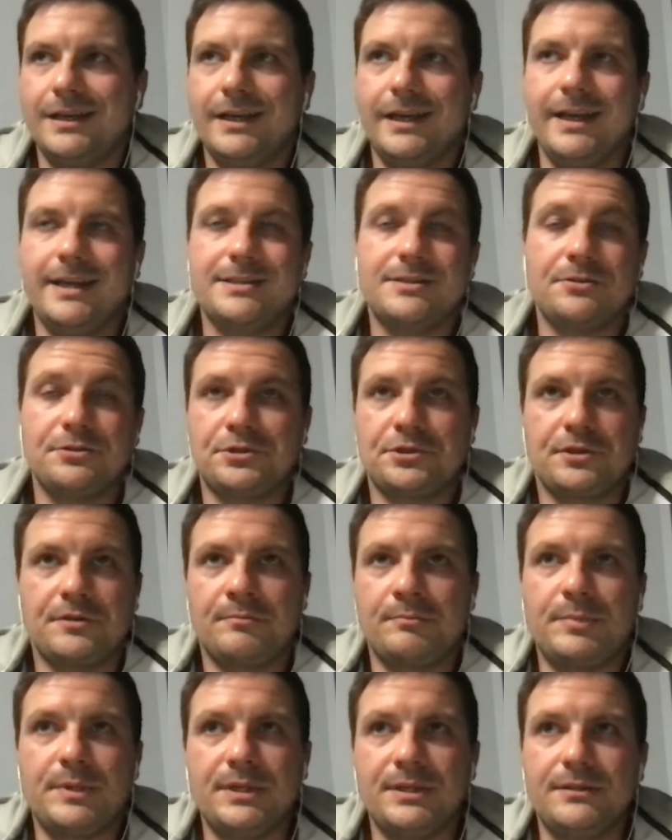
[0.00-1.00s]
as there
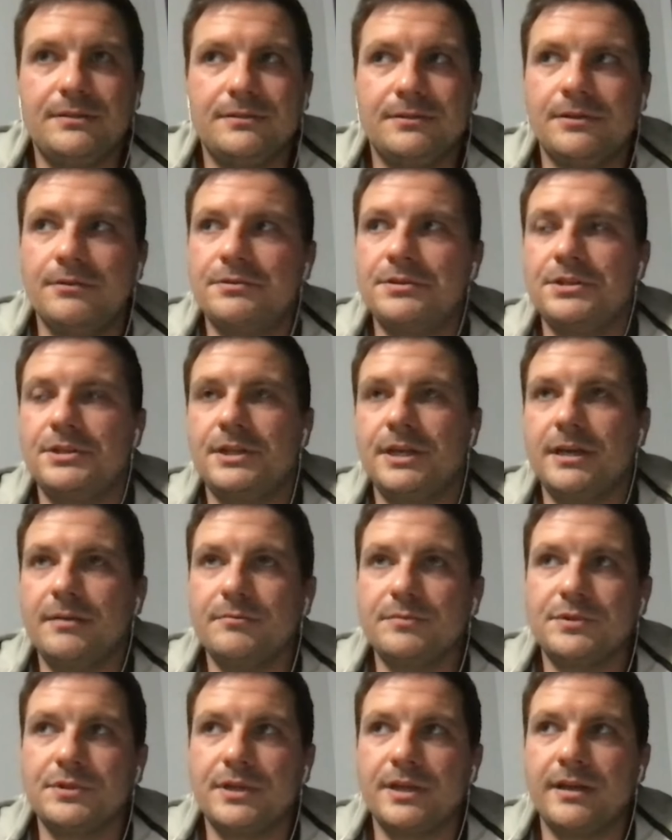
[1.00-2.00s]
shouldn't be. No
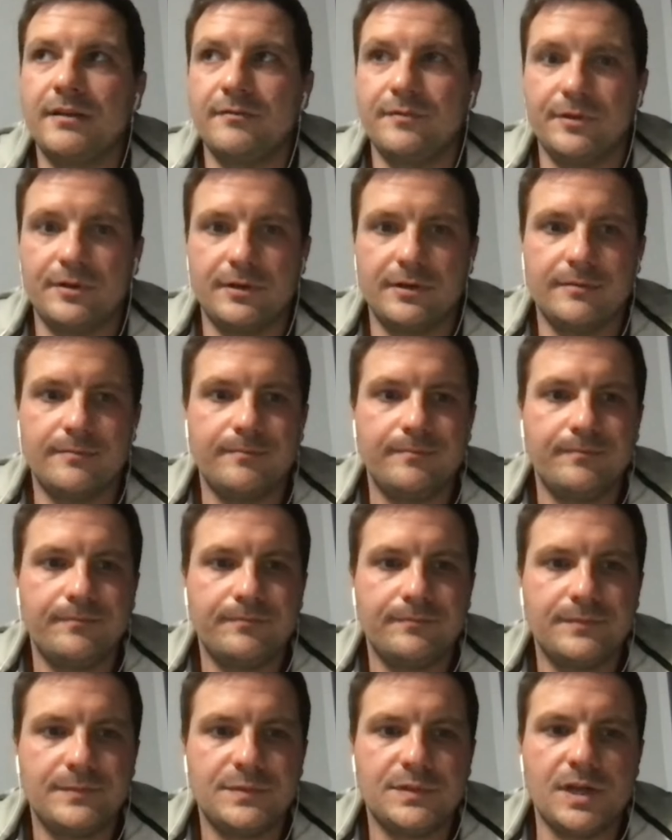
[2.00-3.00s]
GM should have their
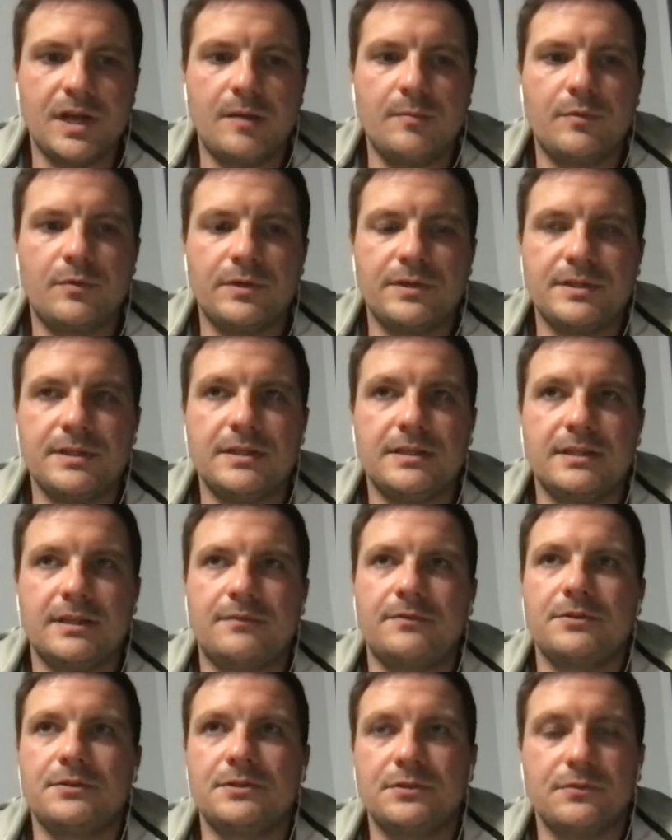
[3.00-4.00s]
job critiqued
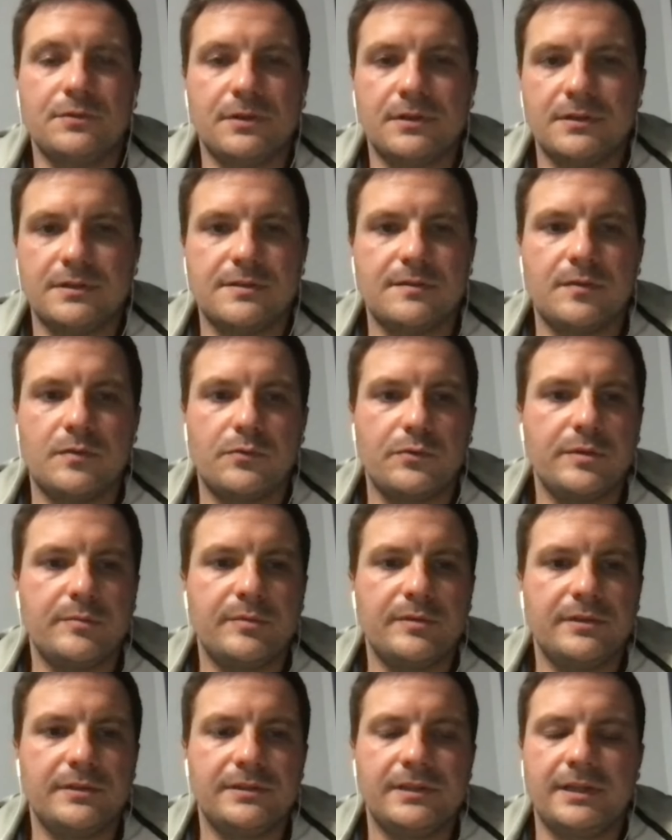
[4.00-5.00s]
after two years of a
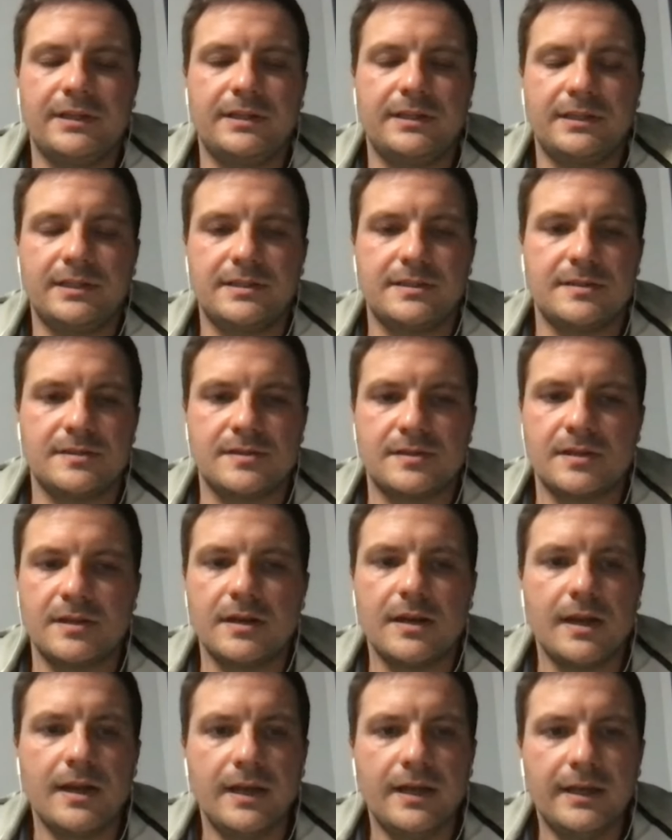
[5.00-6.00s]
rebuild. I think that's
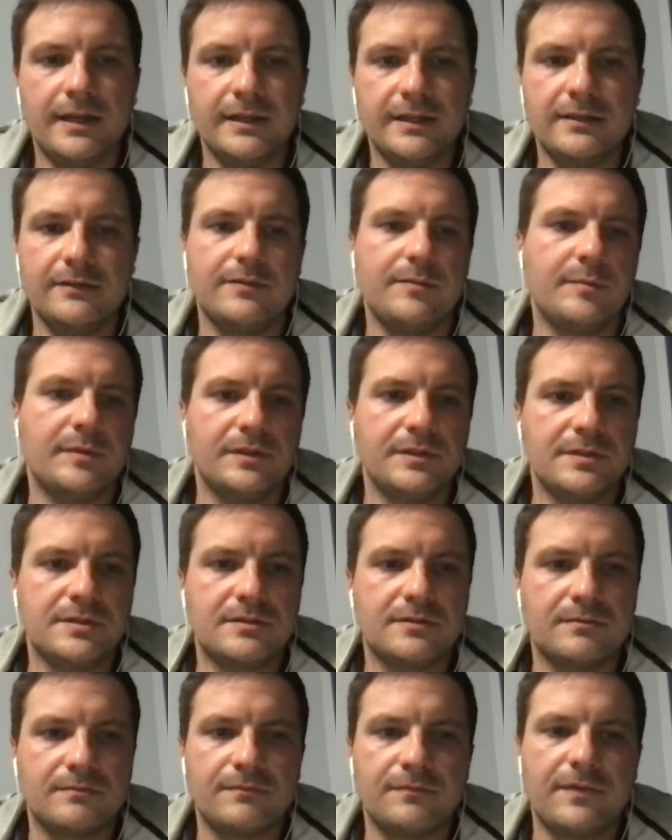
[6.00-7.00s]
insane. Give them at least
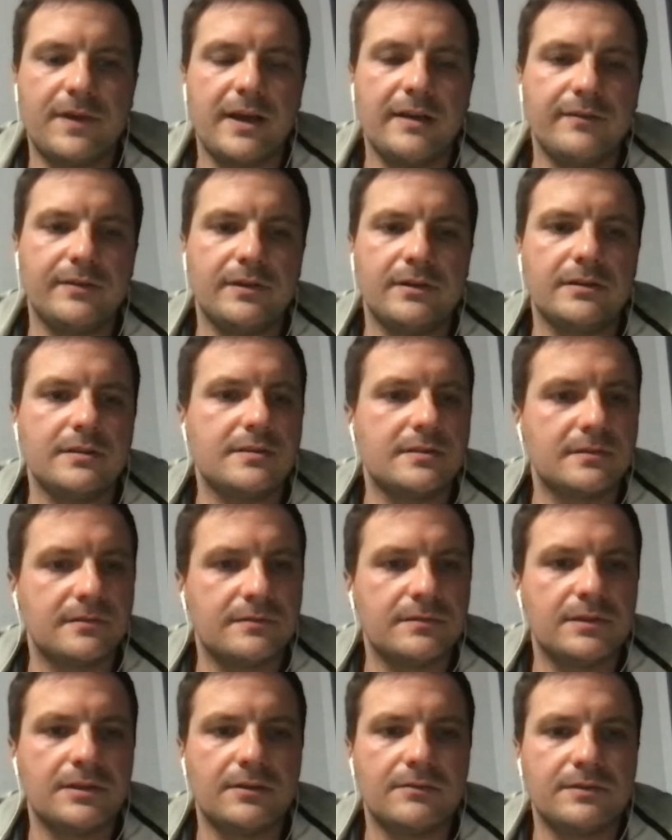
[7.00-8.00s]
five years,
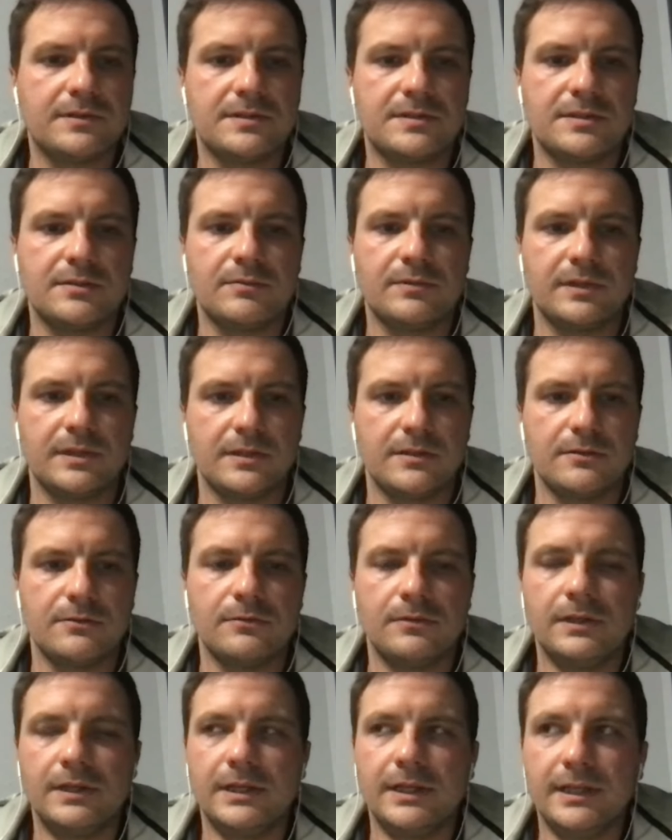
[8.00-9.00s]
you know, to see what they
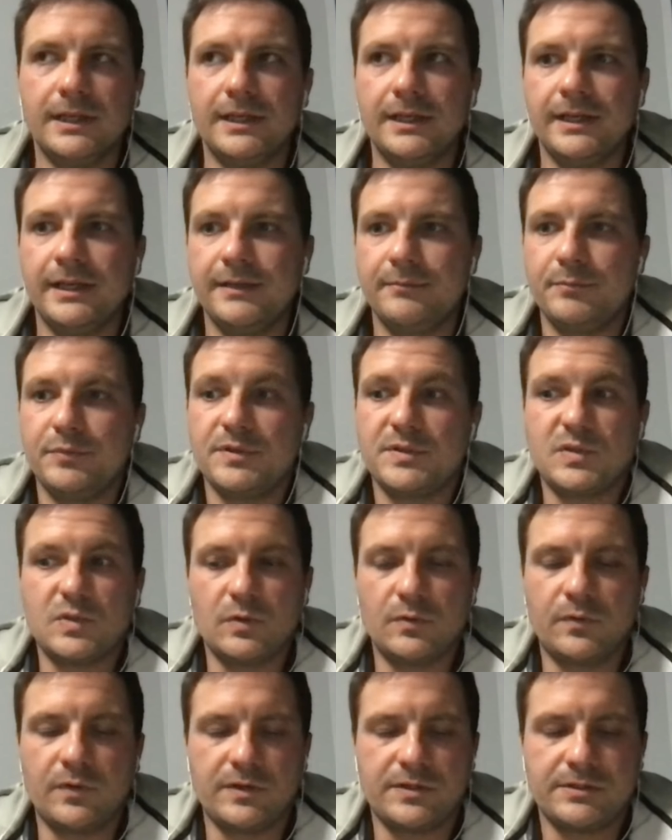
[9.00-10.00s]
do. But so
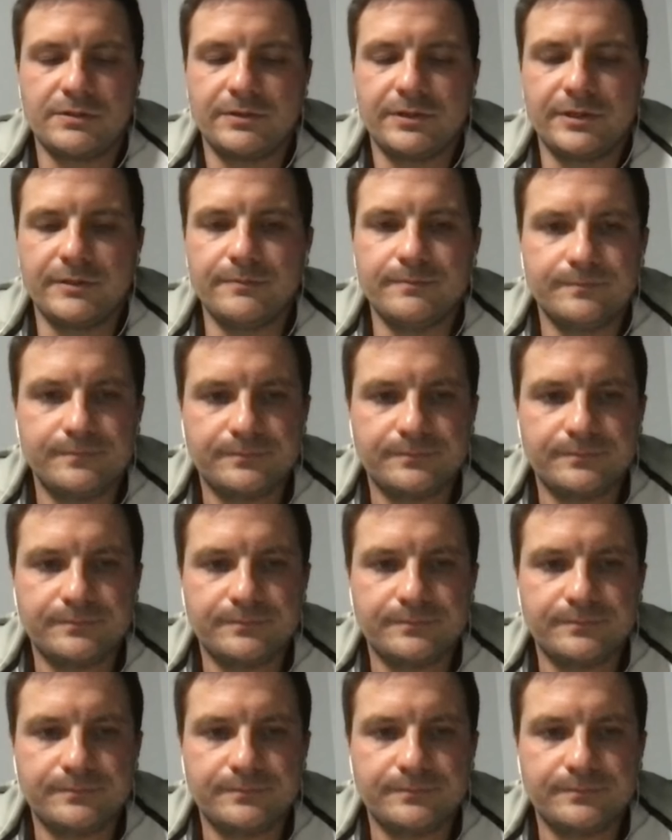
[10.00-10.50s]
far, so good.